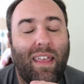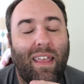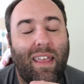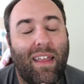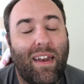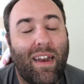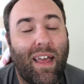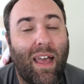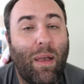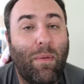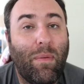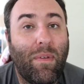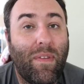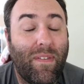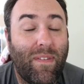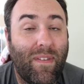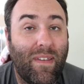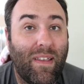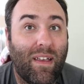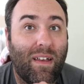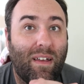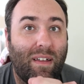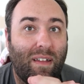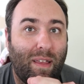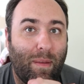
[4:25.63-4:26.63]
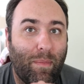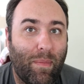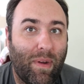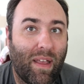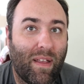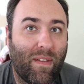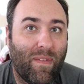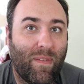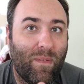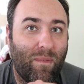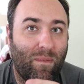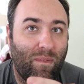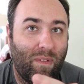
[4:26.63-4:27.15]
And I will see y'all in the
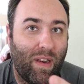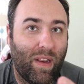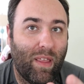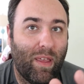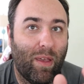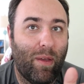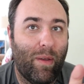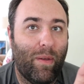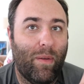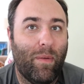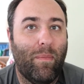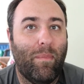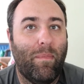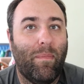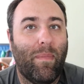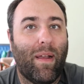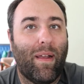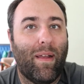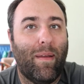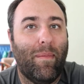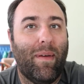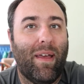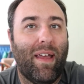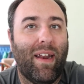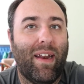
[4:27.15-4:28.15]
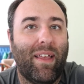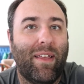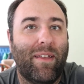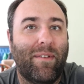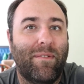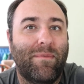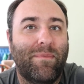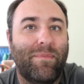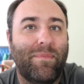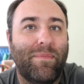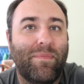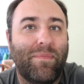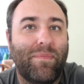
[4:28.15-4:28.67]
next video. Bye,
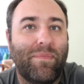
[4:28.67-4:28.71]
everybody.